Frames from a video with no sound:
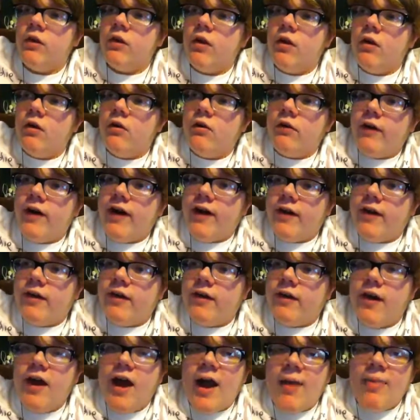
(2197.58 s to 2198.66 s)
Like,
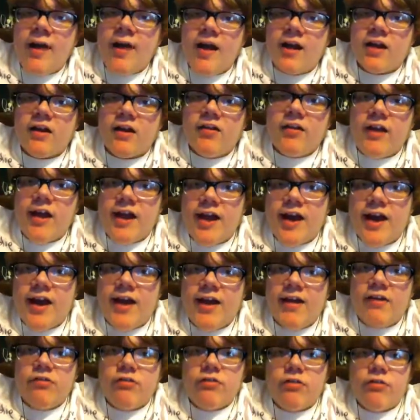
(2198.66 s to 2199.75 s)
I'm not gonna
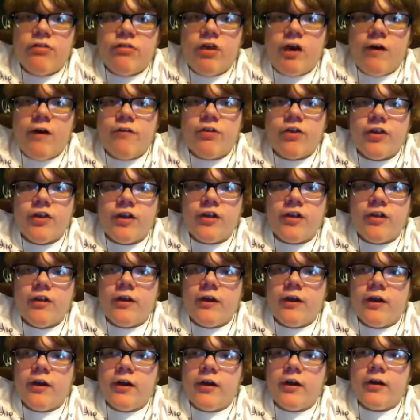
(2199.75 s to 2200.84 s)
lie, Dolph
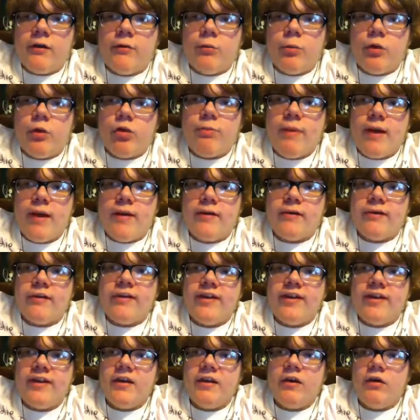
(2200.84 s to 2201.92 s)
Ziggler was better
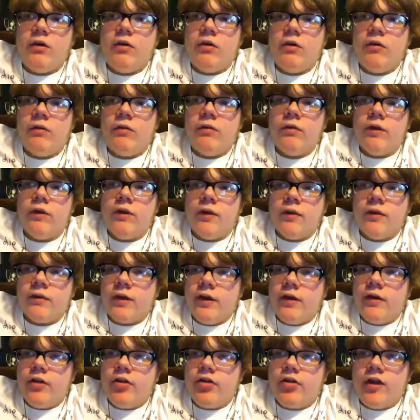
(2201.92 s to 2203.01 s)
heel.
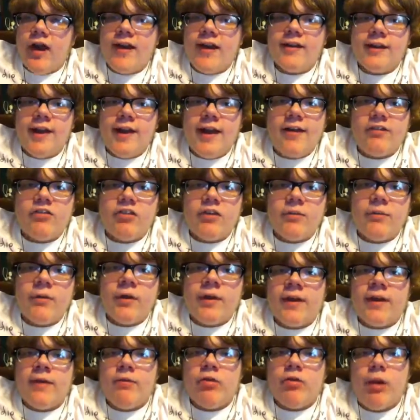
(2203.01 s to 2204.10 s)
Because I liked him when
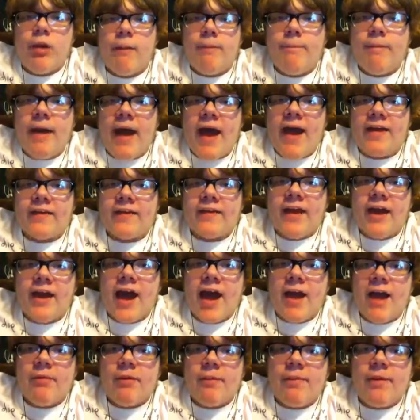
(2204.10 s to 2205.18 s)
he was a bad guy,
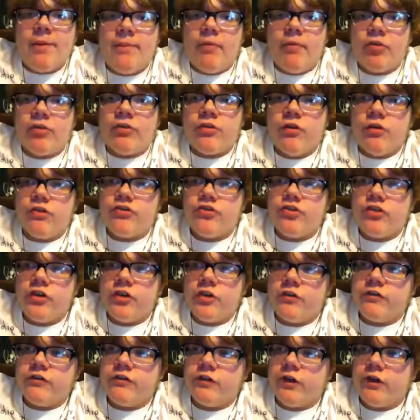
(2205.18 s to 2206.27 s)
but people still
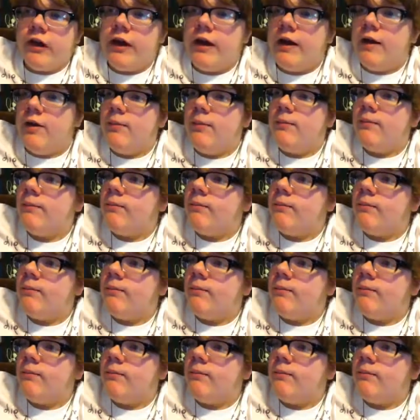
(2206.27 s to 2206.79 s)
cheered for him.